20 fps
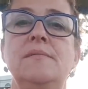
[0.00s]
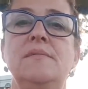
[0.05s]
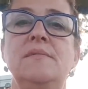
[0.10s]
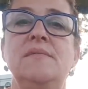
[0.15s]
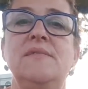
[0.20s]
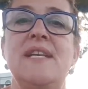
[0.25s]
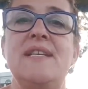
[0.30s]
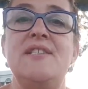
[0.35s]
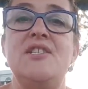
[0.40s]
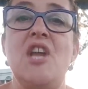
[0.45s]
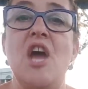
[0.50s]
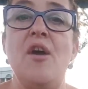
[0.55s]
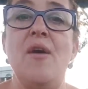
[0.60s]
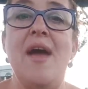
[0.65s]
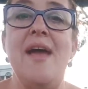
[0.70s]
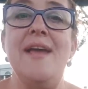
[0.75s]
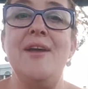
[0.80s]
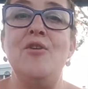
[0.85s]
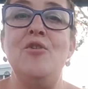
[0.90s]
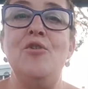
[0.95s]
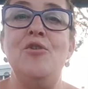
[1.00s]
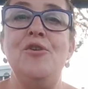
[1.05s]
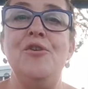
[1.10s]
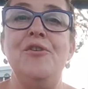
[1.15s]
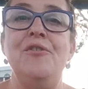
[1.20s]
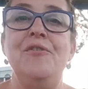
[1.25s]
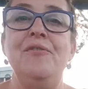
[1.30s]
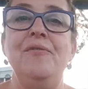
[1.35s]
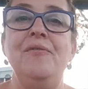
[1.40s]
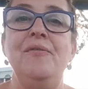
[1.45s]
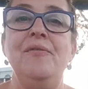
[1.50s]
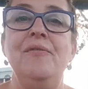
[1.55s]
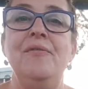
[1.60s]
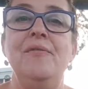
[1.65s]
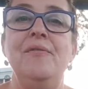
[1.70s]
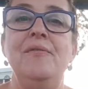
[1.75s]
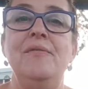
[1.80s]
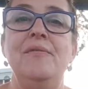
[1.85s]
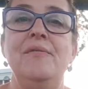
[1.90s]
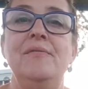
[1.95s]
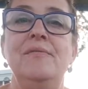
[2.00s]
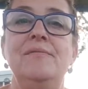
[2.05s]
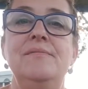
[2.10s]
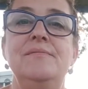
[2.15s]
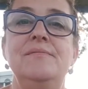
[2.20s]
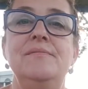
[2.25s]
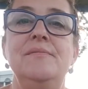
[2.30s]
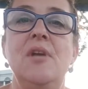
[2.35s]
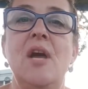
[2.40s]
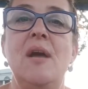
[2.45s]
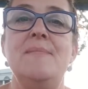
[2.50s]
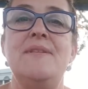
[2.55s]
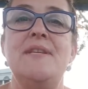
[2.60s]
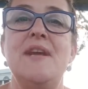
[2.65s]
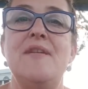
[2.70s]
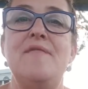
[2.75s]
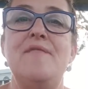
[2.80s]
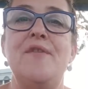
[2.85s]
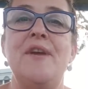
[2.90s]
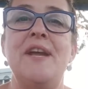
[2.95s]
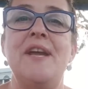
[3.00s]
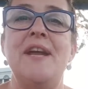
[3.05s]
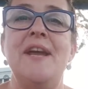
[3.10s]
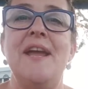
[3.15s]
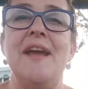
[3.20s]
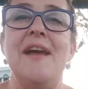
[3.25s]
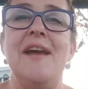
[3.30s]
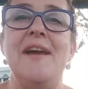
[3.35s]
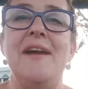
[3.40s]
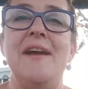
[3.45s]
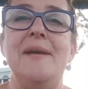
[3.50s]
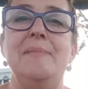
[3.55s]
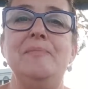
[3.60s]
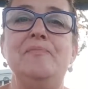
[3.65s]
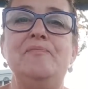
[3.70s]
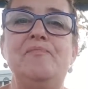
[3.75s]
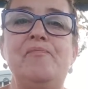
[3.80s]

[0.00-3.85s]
There's no Acorn. I'm so freaking gay.